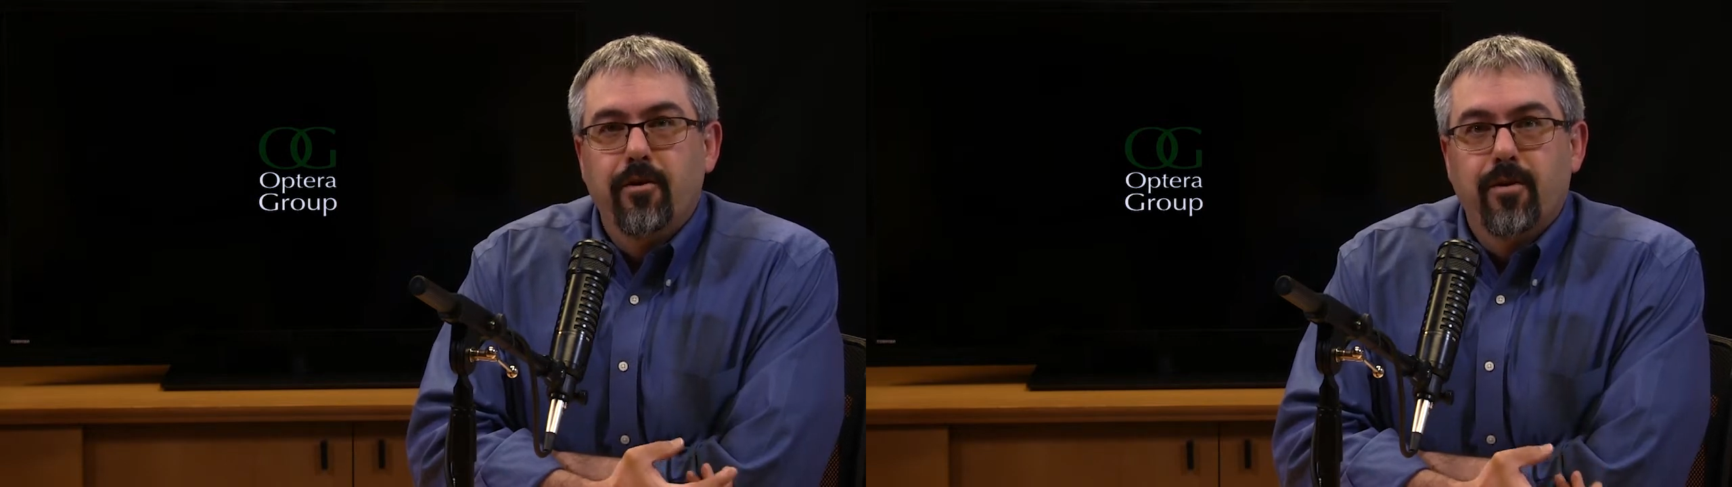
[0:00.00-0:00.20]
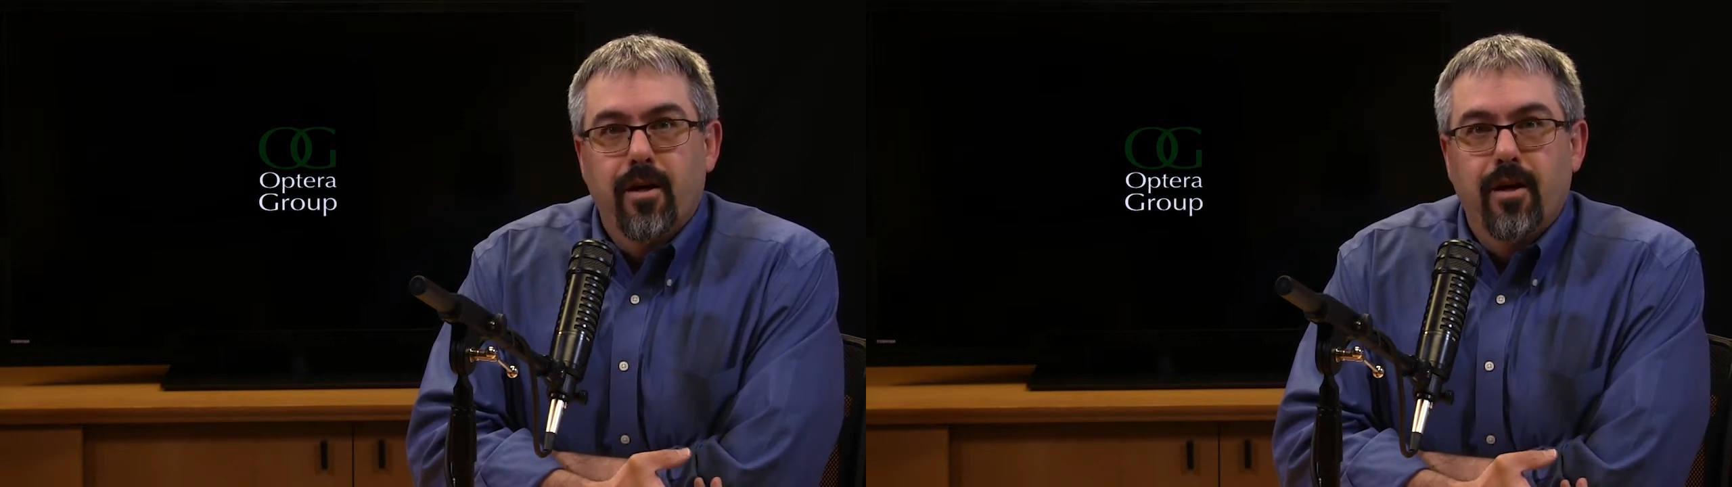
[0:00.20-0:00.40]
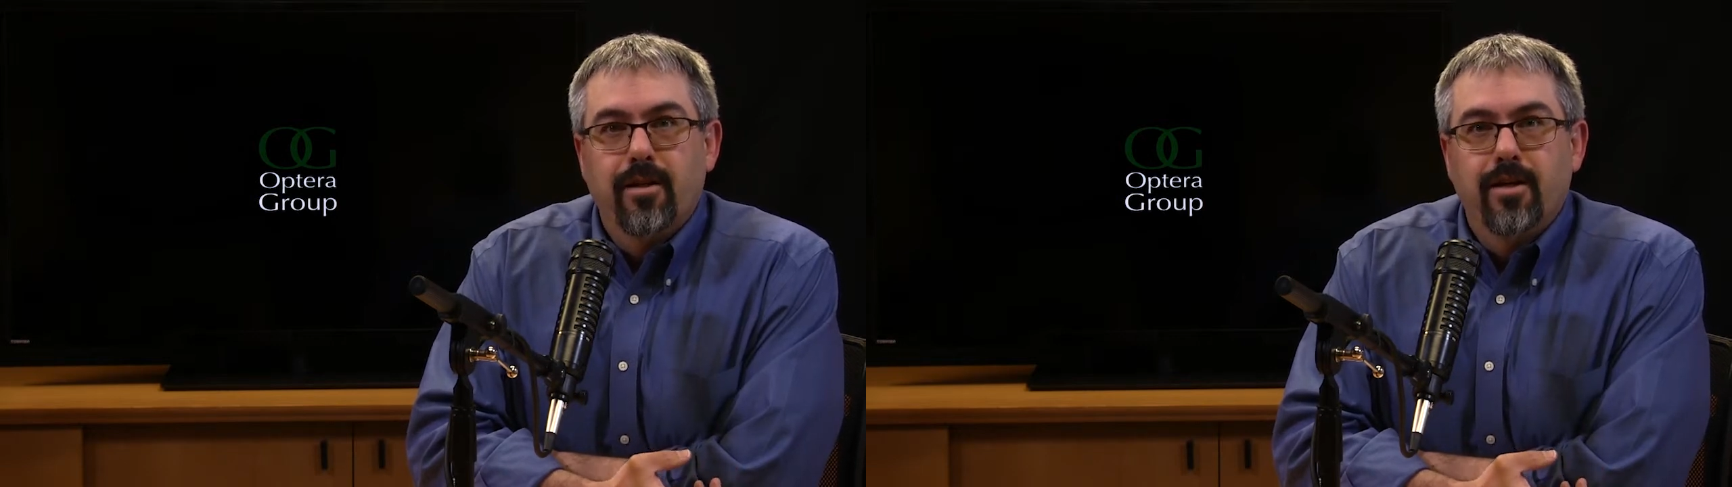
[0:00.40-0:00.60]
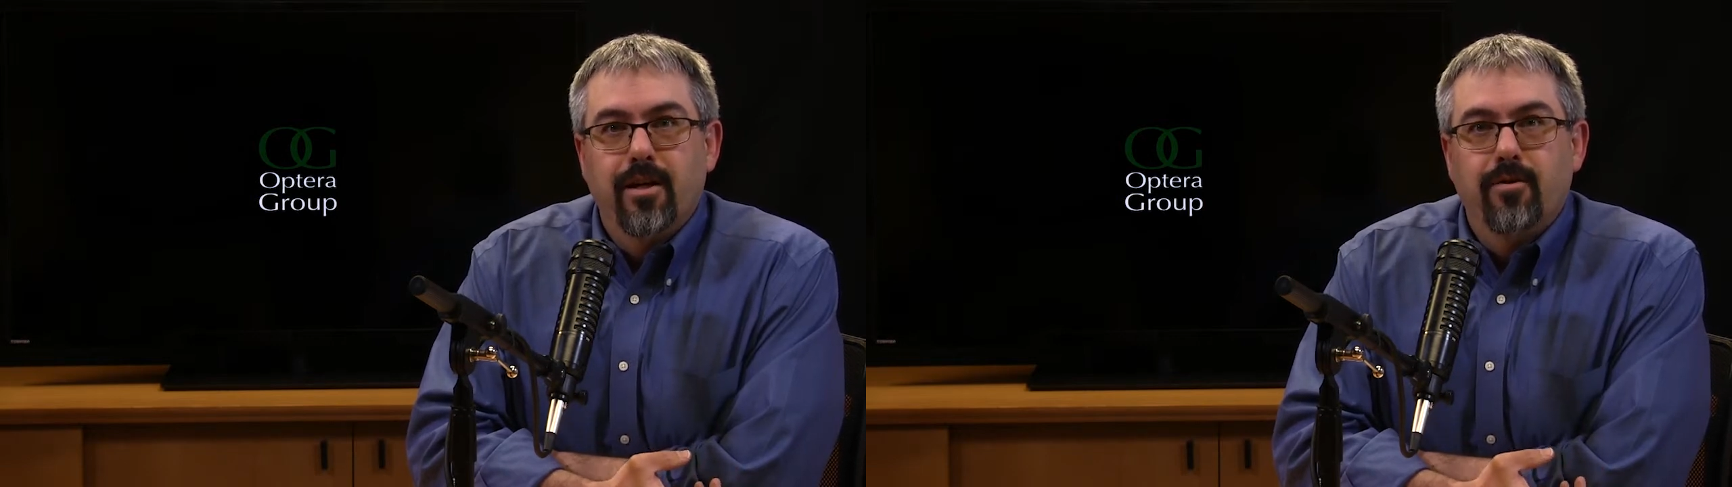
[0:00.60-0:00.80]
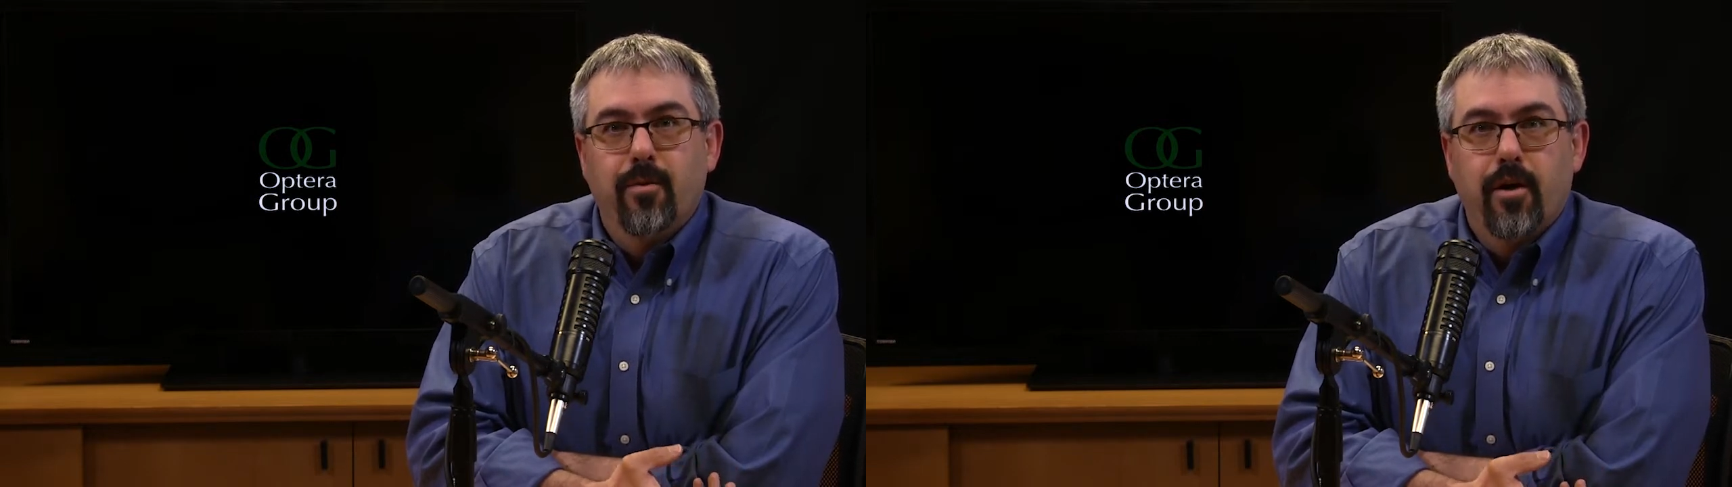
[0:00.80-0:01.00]
your
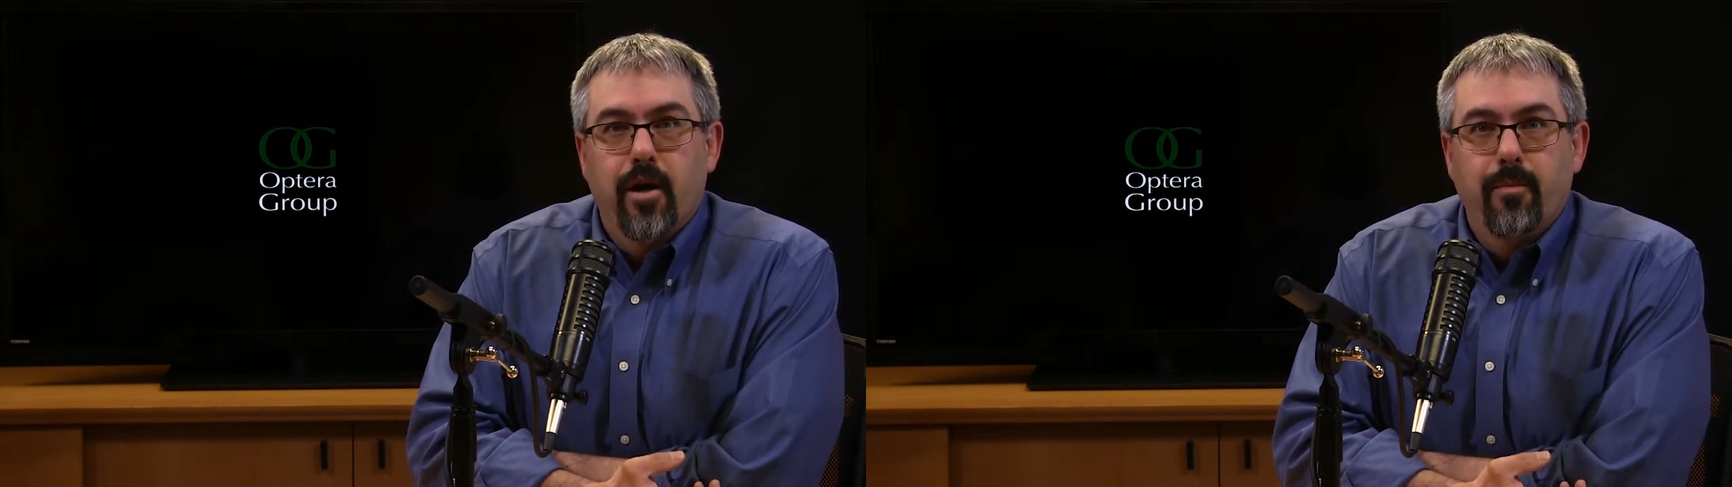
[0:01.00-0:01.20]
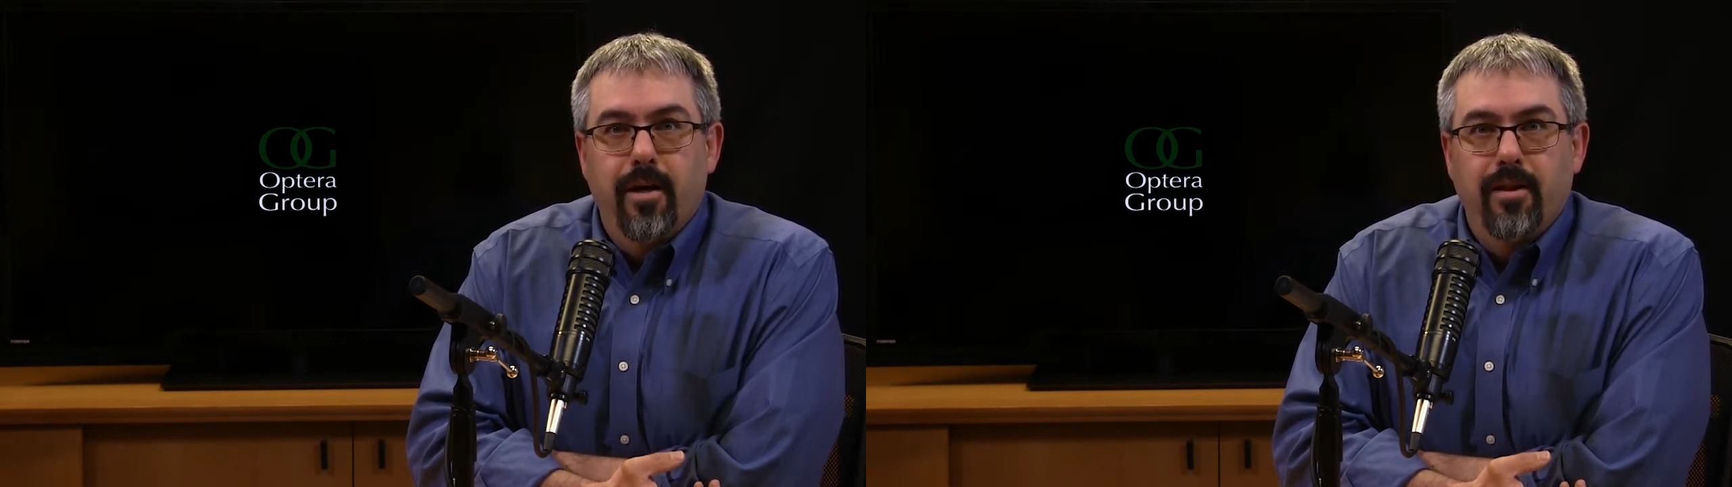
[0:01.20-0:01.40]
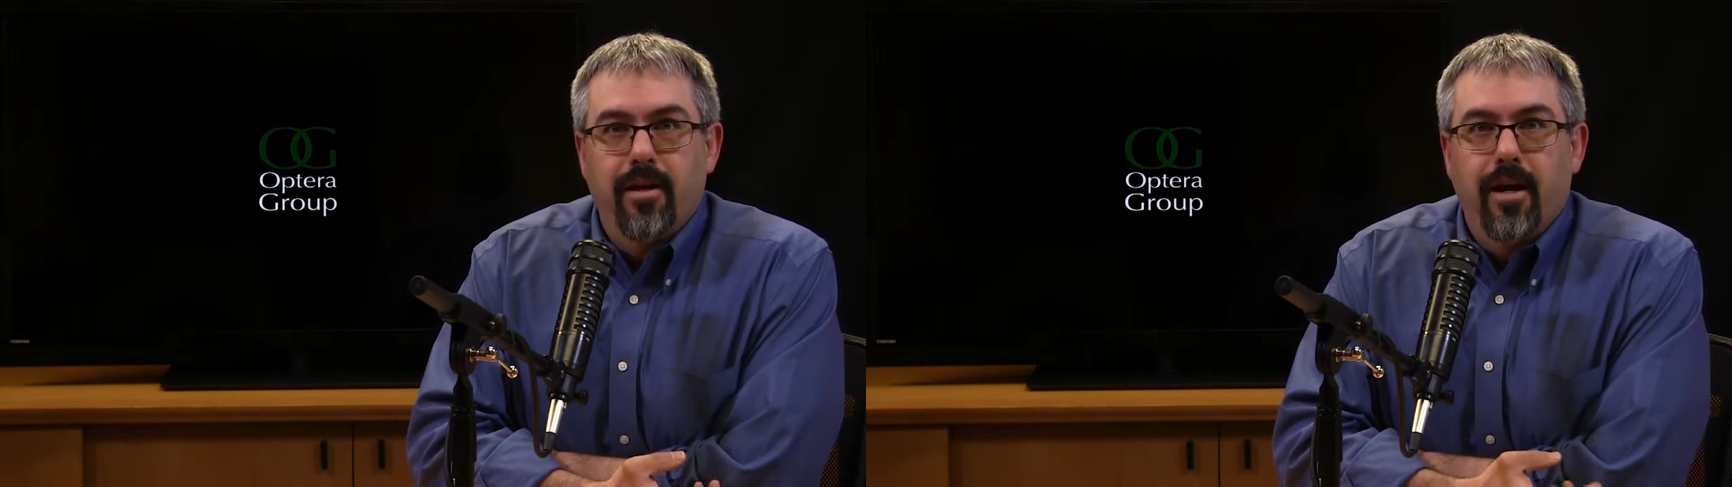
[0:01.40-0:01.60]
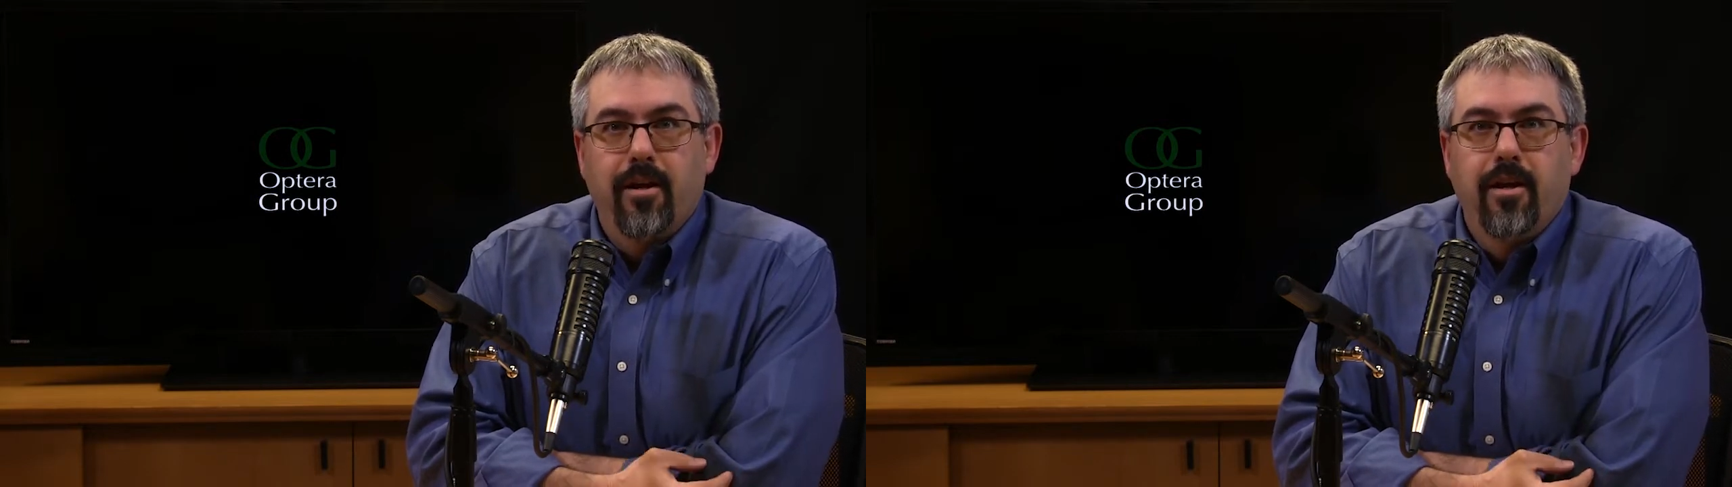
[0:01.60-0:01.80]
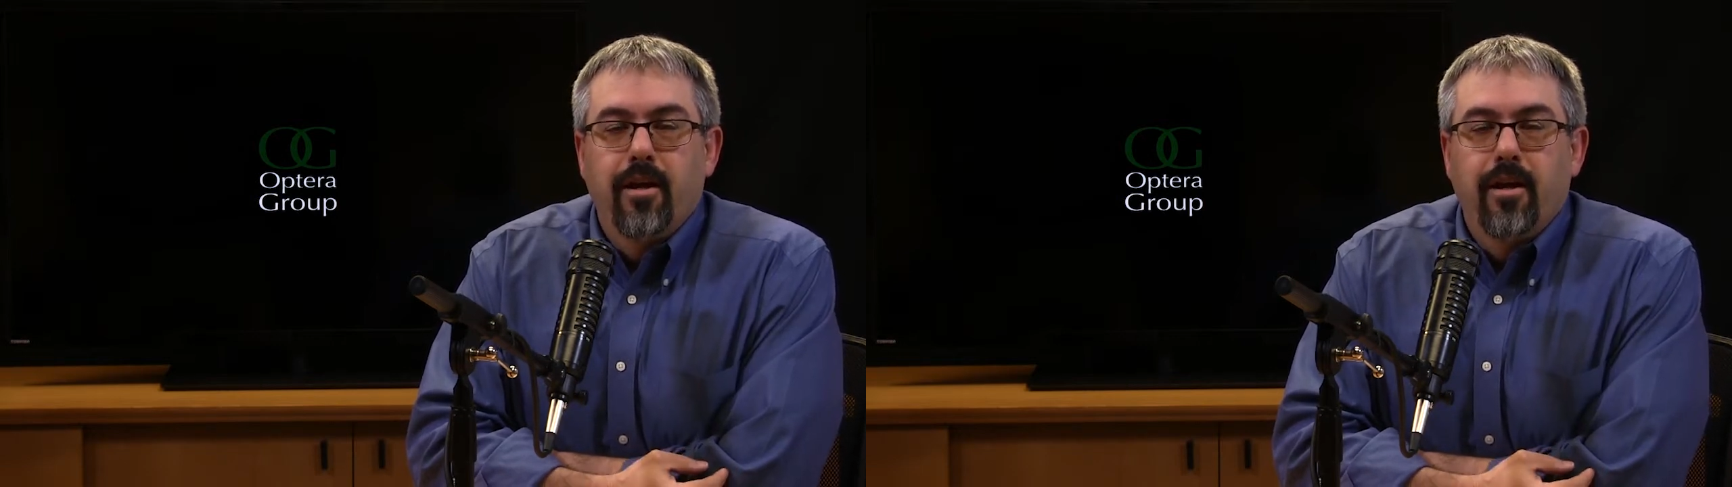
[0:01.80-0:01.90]
content to accommodate that.